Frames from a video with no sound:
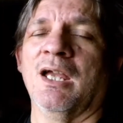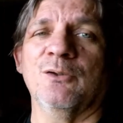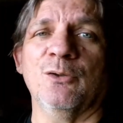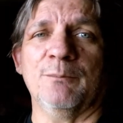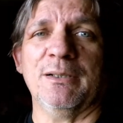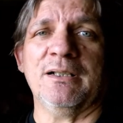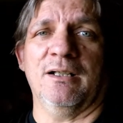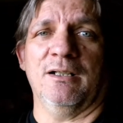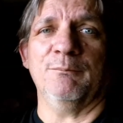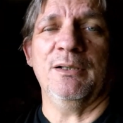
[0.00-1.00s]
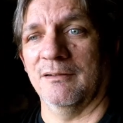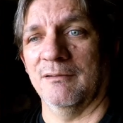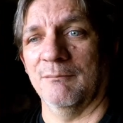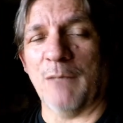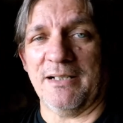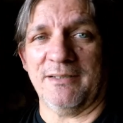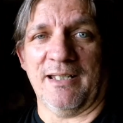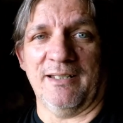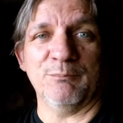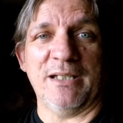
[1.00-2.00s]
you can become
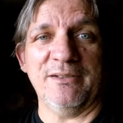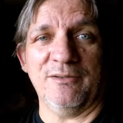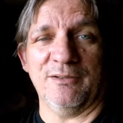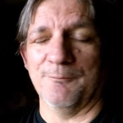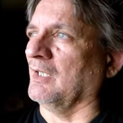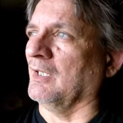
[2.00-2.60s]
monetized by YouTube.